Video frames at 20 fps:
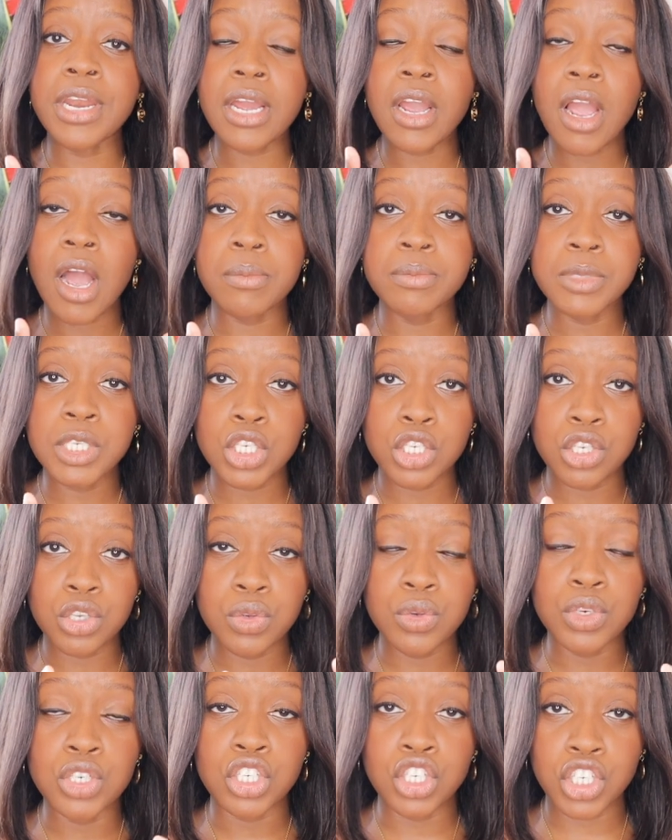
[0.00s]
it comes
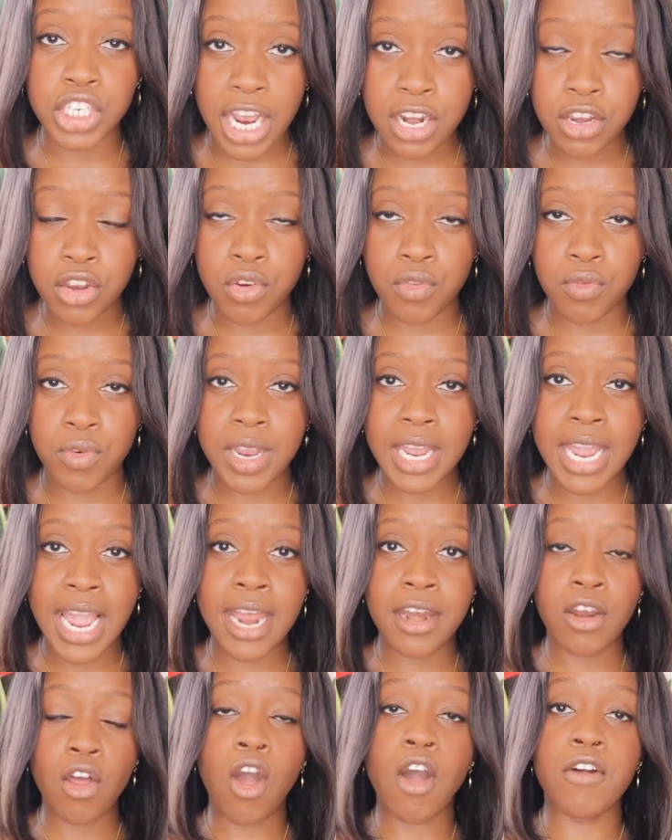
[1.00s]
to January
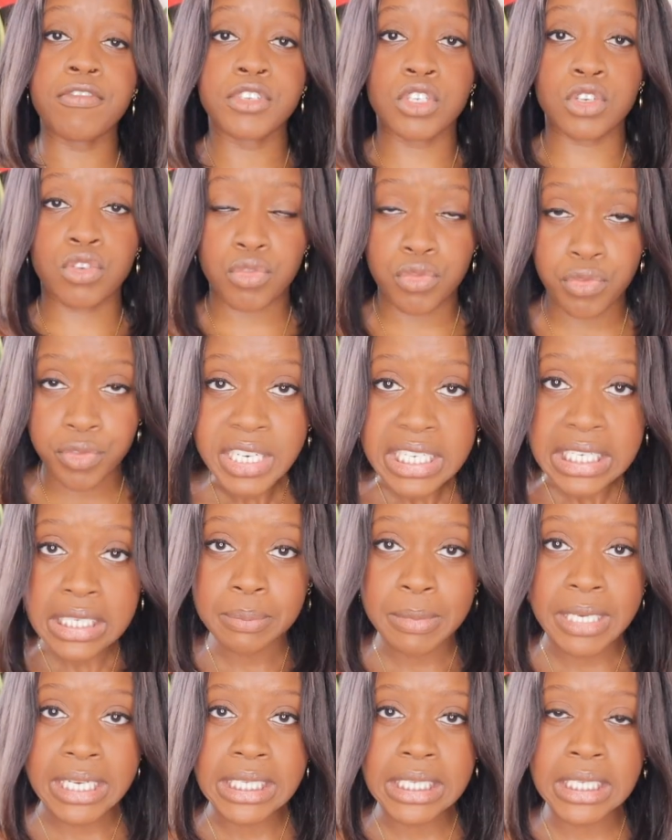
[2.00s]
and after
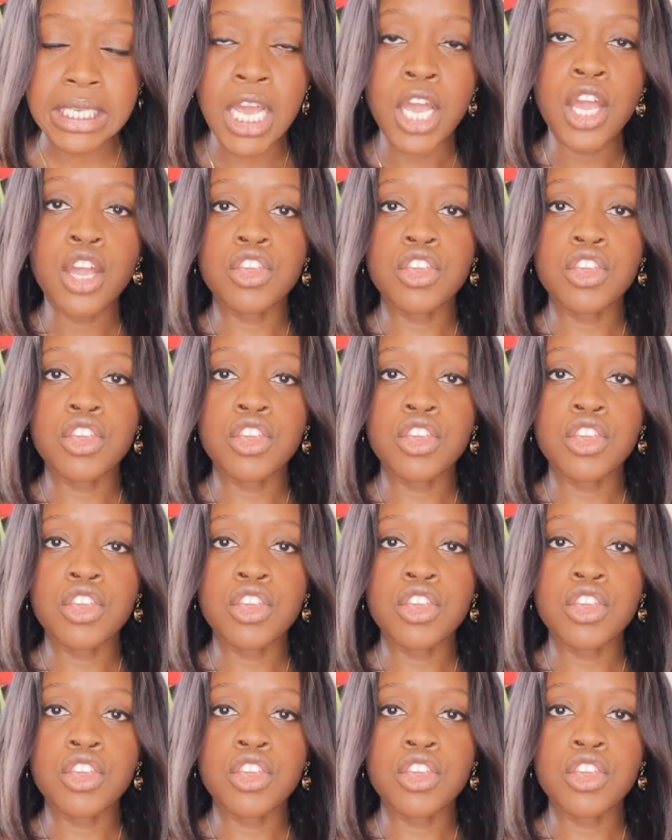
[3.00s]
Christmas,